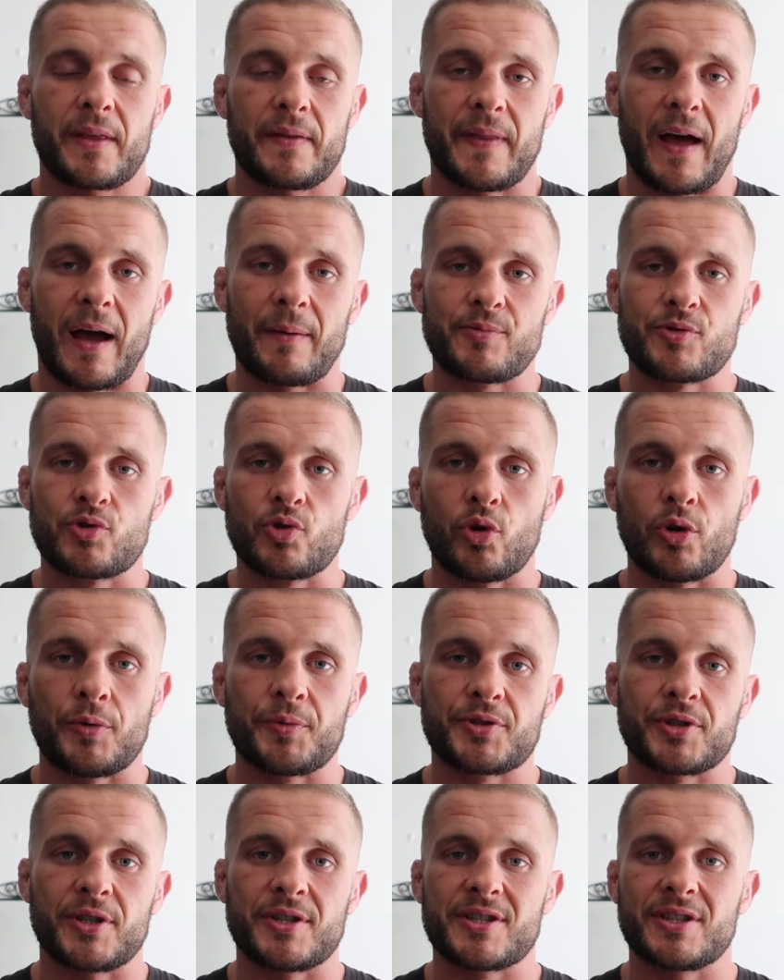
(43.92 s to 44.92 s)
that
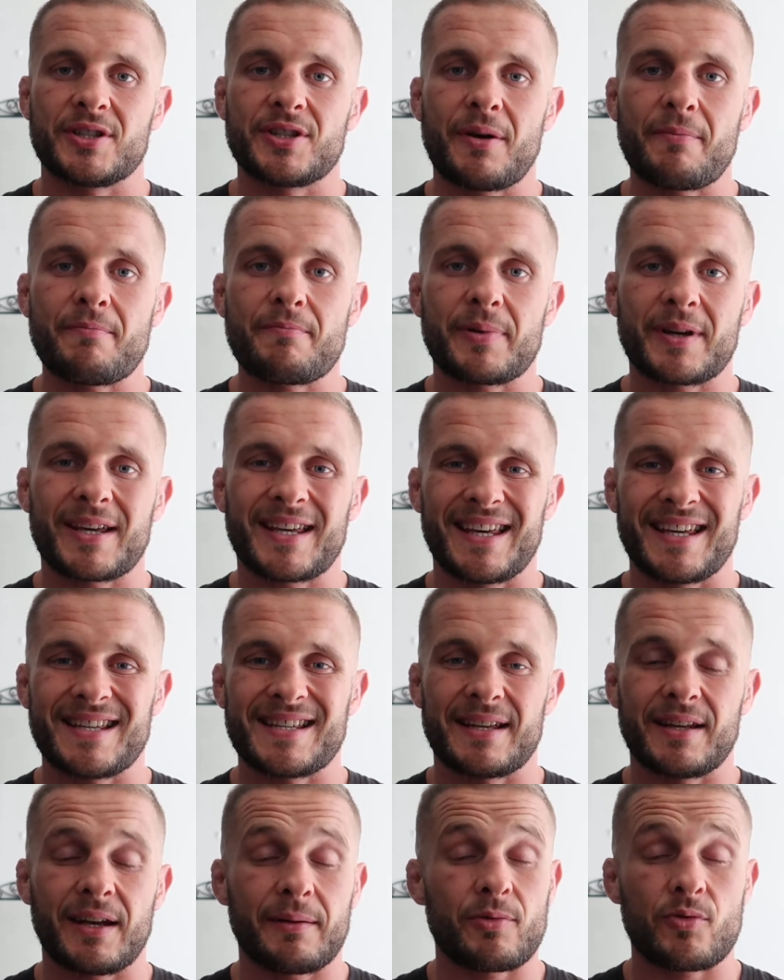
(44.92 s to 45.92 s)
absorption is a number is
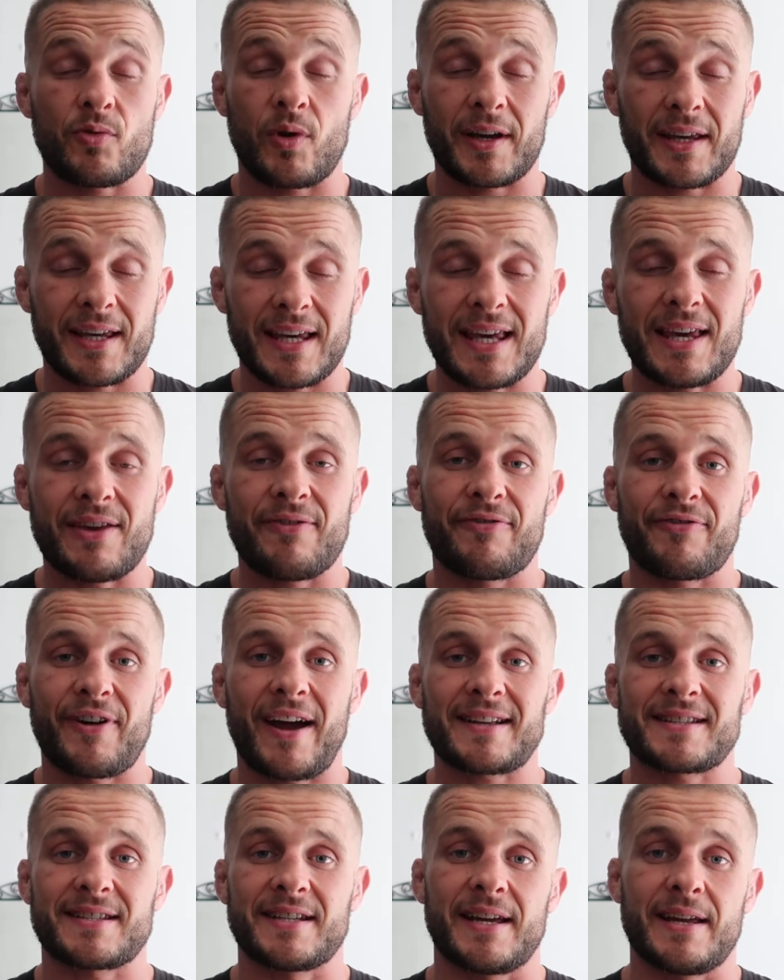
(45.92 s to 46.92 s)
a number one key
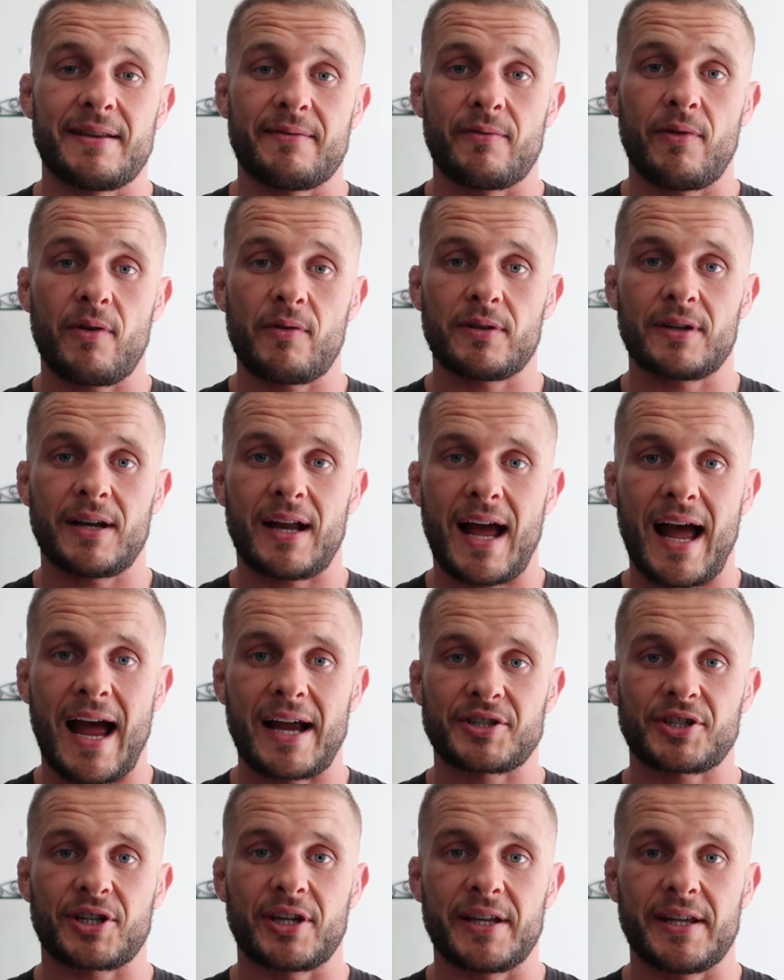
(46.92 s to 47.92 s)
factor in
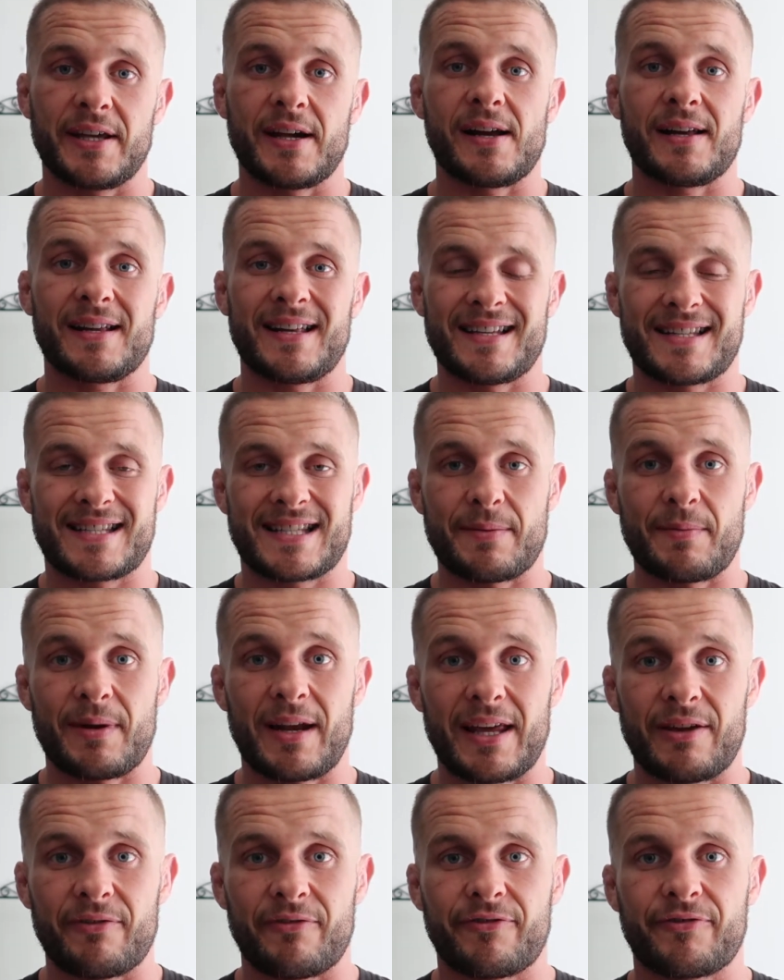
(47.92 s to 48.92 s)
actually
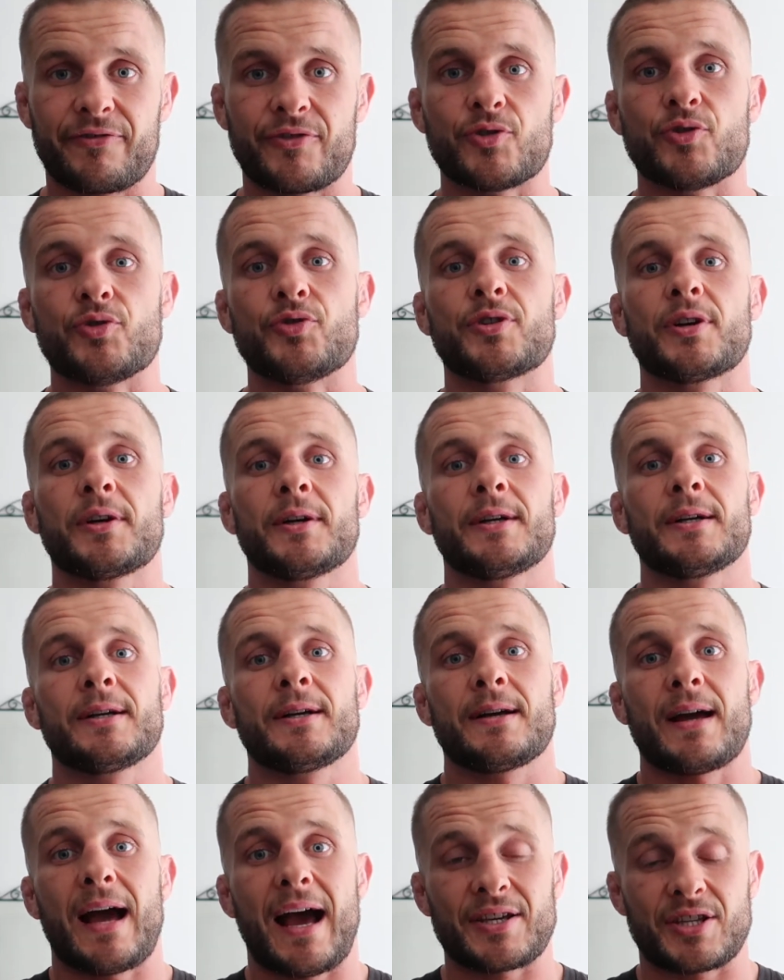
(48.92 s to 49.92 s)
assimilating food
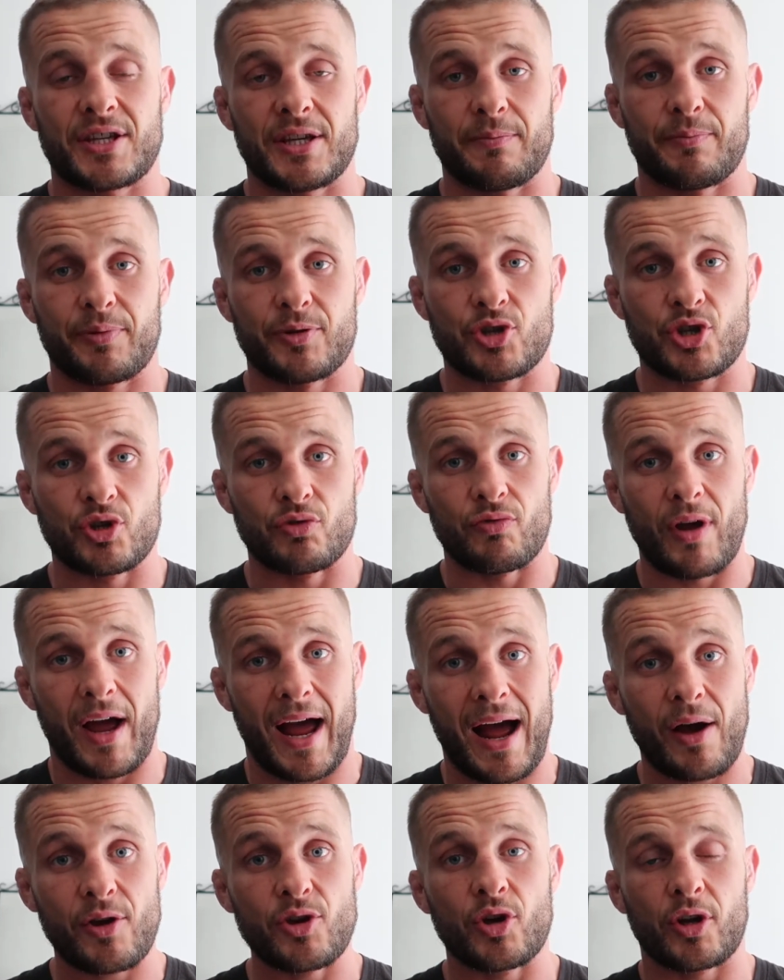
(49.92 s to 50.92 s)
actually produce,
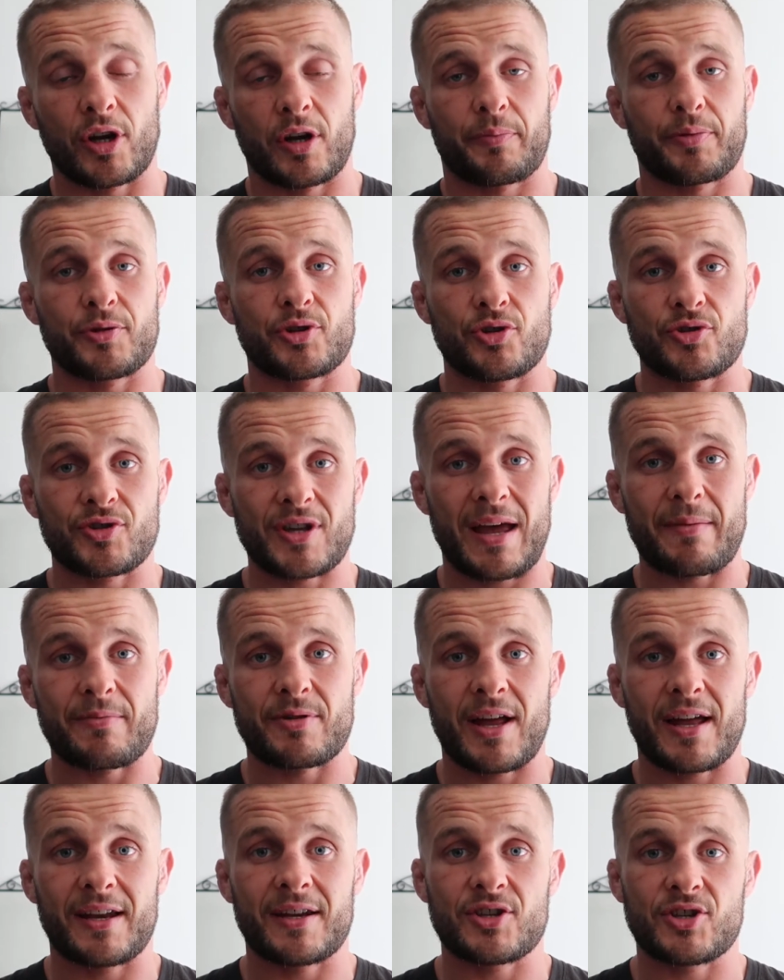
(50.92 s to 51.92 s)
how you're going to produce
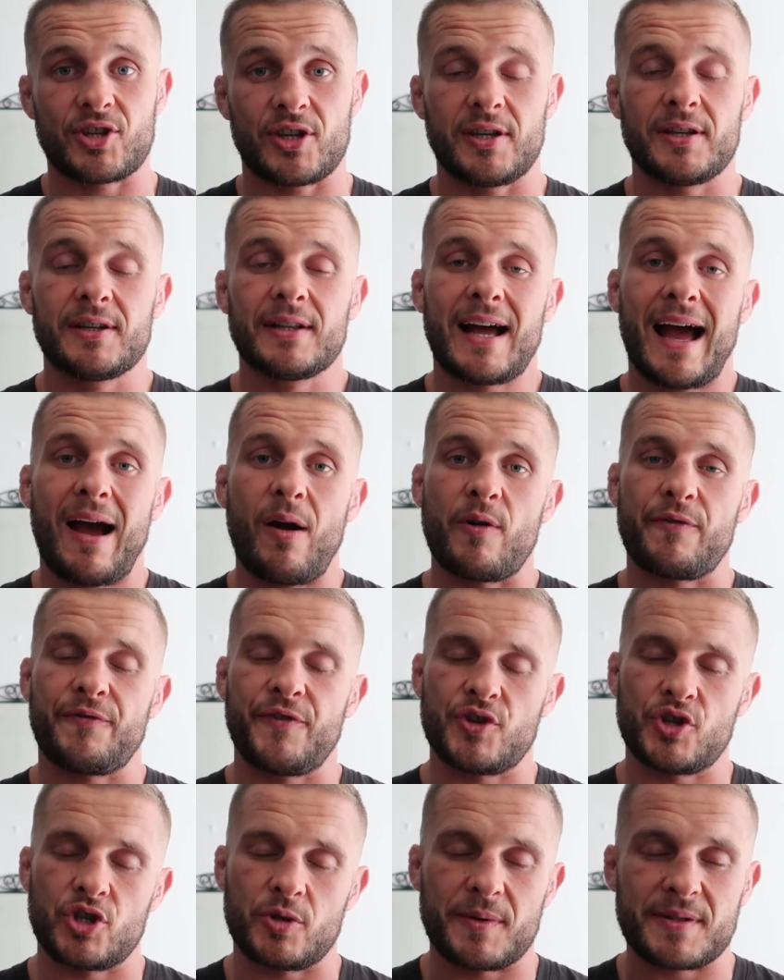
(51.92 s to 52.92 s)
energy, how
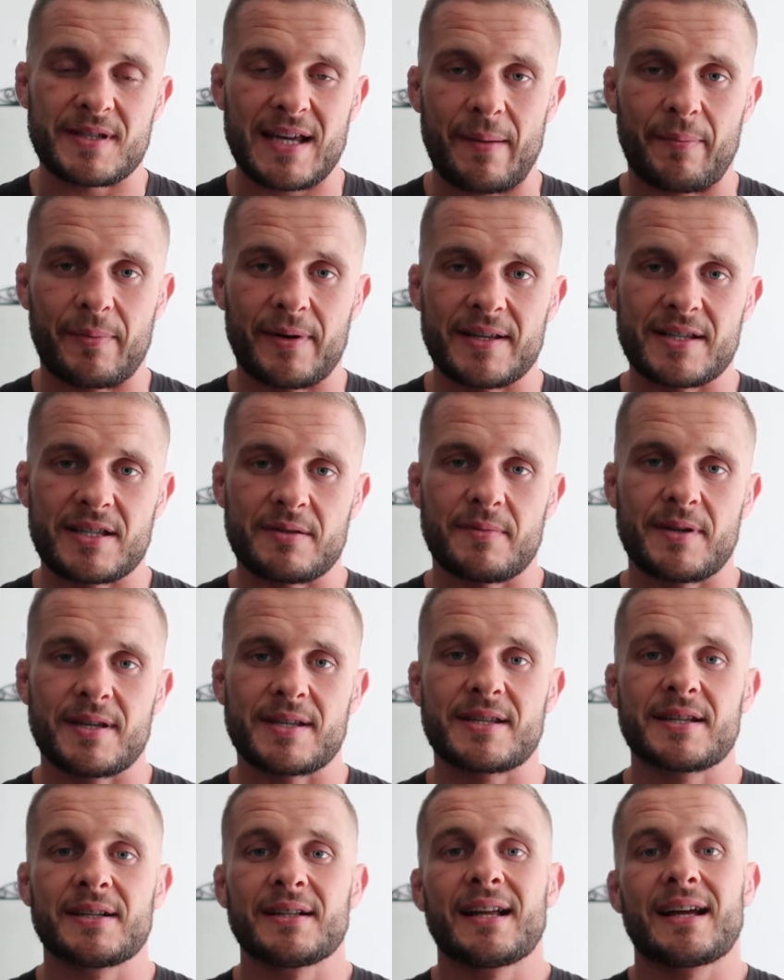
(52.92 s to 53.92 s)
efficient your metabolism
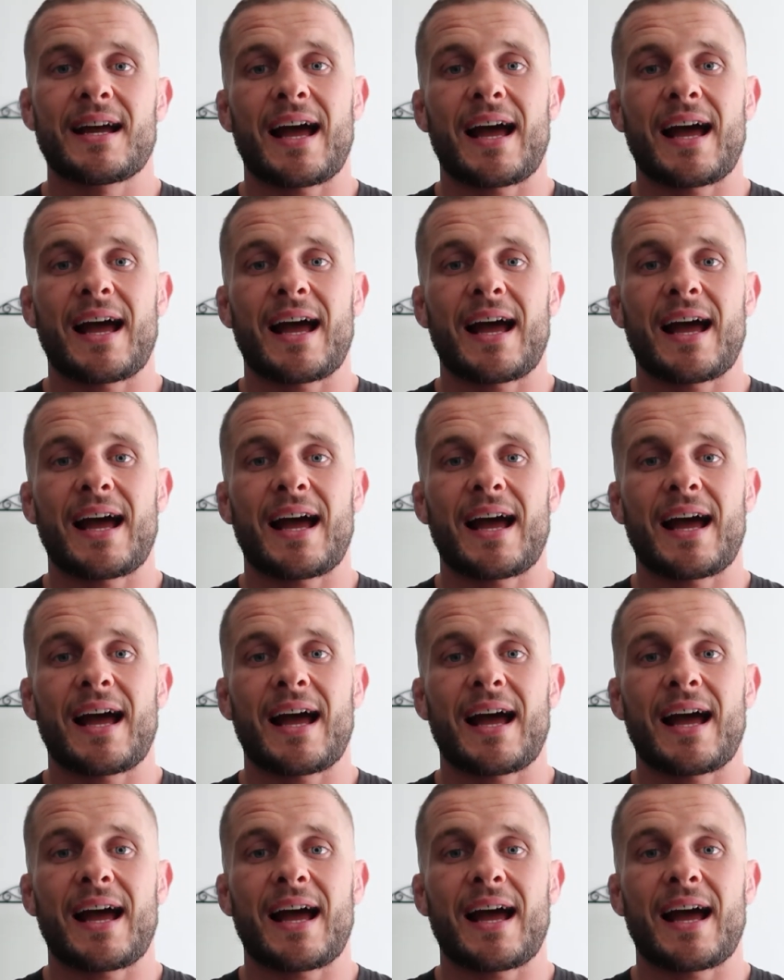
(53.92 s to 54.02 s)
is,